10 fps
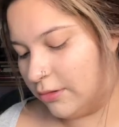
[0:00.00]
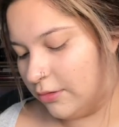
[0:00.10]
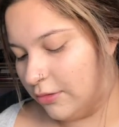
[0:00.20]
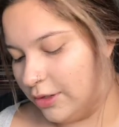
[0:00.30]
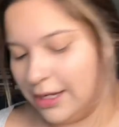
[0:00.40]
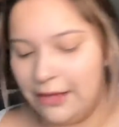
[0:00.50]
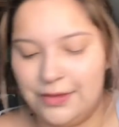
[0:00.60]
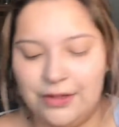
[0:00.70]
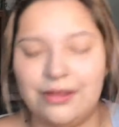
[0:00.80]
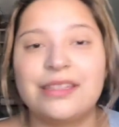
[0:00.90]
learn how
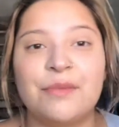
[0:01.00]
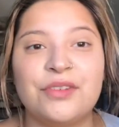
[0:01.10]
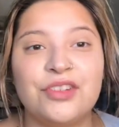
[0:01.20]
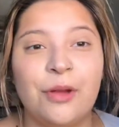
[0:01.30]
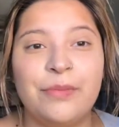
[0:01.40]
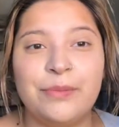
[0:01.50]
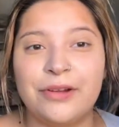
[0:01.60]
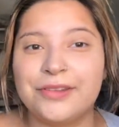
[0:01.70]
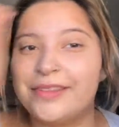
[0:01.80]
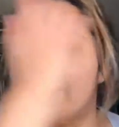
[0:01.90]
to because I'm a chubby
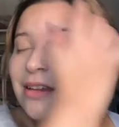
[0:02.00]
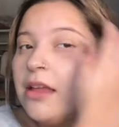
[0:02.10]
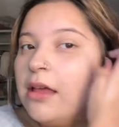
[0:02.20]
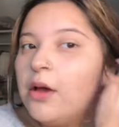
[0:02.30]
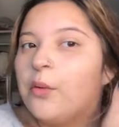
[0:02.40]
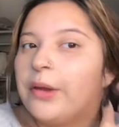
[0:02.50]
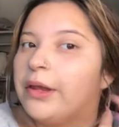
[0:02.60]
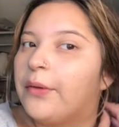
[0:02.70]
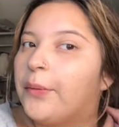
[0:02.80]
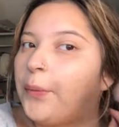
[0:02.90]
person we
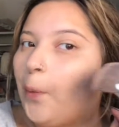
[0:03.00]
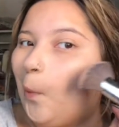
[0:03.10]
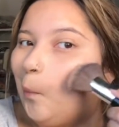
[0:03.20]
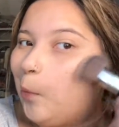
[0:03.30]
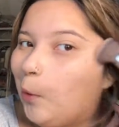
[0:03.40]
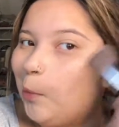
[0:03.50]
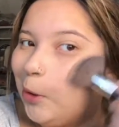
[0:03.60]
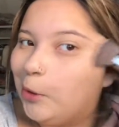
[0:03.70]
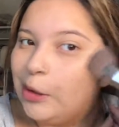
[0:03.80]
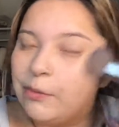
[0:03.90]
need to sculpt all my
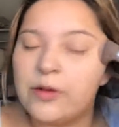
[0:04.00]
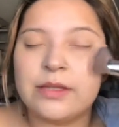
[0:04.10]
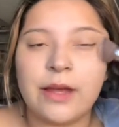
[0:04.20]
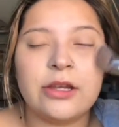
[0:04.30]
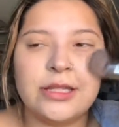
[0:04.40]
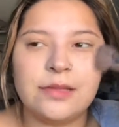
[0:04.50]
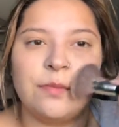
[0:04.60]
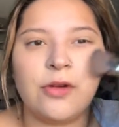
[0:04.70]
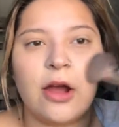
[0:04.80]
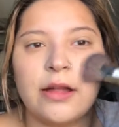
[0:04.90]
cheekbones, but I just
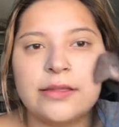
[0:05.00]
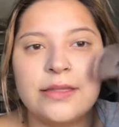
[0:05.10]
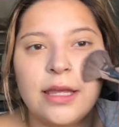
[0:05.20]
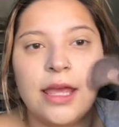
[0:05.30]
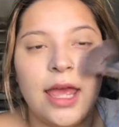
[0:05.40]
bronzed.